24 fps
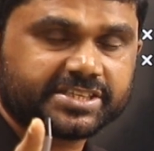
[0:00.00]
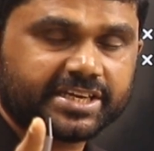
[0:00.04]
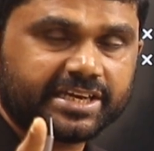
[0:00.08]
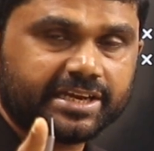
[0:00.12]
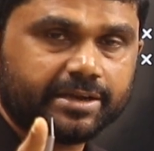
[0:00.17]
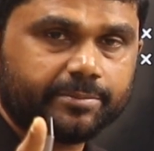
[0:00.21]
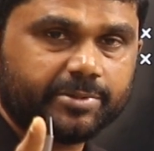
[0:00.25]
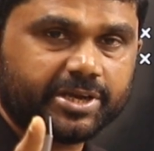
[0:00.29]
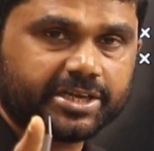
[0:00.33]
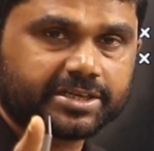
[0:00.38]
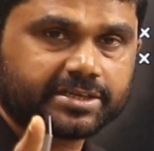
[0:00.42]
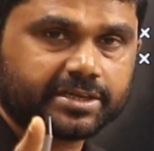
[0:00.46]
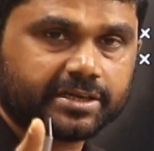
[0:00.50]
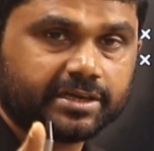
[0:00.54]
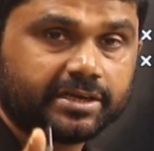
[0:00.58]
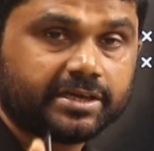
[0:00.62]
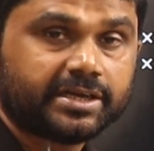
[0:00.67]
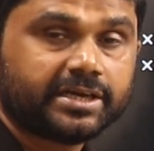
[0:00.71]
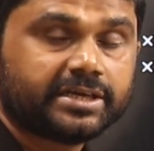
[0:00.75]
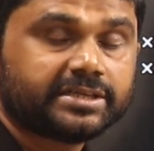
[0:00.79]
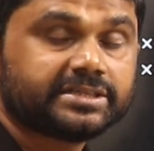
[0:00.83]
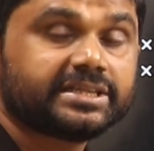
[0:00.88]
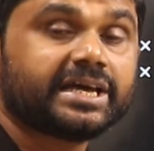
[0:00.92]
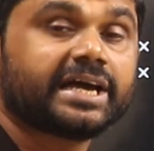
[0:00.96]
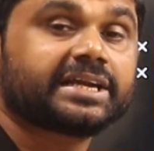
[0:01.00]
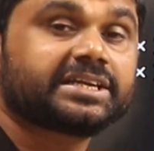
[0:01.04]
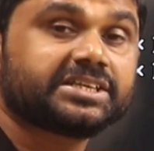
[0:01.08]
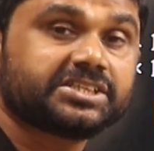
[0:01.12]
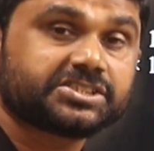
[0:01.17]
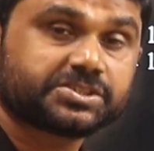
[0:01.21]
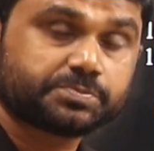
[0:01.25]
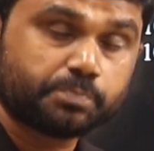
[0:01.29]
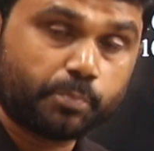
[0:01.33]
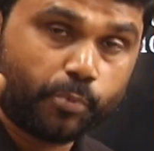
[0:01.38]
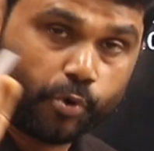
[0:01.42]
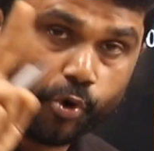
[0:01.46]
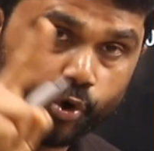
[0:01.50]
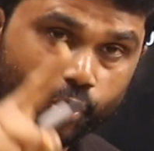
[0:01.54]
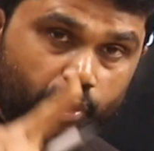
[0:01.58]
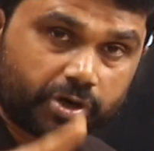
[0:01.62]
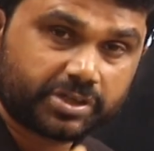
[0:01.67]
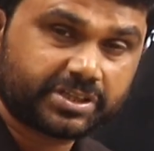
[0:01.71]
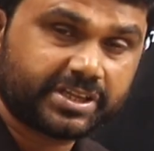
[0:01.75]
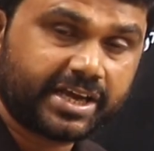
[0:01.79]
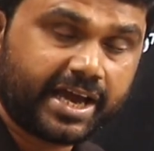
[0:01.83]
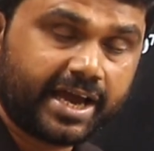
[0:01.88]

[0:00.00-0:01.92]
centimeter. That is more